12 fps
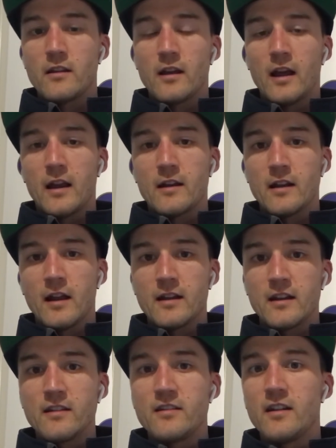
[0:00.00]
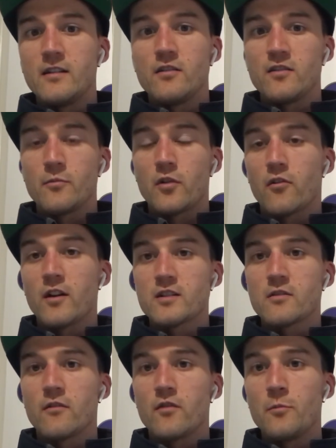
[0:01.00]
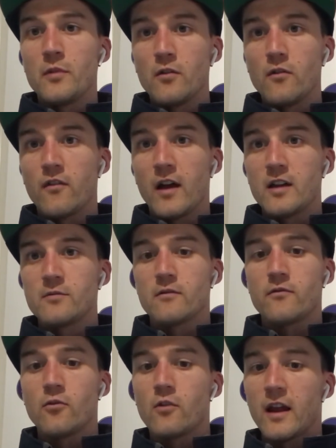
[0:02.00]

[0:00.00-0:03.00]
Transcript: and continues the progression of the build phase before